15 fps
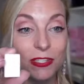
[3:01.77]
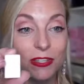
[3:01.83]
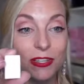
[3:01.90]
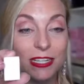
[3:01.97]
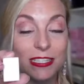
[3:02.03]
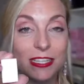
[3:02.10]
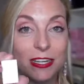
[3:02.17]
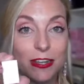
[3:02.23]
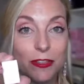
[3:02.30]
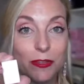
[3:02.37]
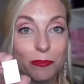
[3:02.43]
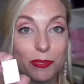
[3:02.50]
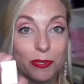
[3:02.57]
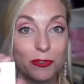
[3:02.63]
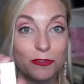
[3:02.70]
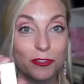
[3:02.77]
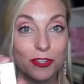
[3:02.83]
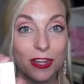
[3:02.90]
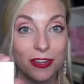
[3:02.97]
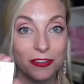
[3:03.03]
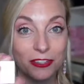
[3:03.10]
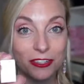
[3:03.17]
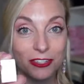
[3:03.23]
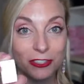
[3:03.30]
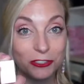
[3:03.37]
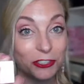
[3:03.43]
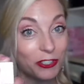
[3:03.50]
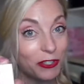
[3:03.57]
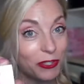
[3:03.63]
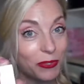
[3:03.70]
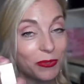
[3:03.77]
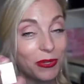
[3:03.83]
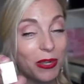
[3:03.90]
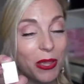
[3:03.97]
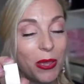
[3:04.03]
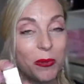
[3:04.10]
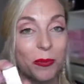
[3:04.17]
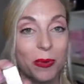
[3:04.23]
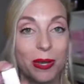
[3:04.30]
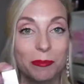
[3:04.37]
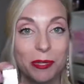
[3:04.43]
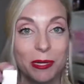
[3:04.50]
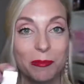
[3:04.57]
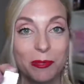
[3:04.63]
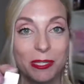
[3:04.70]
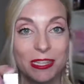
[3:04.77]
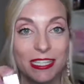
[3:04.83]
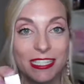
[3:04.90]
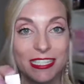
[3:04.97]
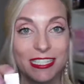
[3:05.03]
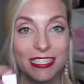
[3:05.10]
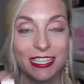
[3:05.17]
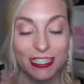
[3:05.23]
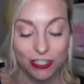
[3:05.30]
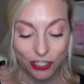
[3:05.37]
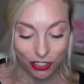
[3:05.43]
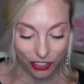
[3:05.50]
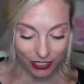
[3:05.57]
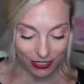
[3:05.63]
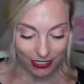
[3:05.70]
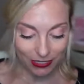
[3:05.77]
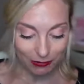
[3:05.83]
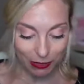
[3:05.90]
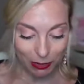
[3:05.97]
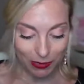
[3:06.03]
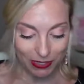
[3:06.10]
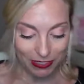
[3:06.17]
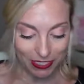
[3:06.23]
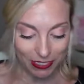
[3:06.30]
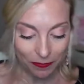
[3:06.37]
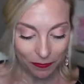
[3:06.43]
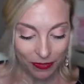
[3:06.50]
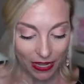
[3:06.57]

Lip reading: So that's another beautiful color. I'll show you where I'm going to put this in just a moment.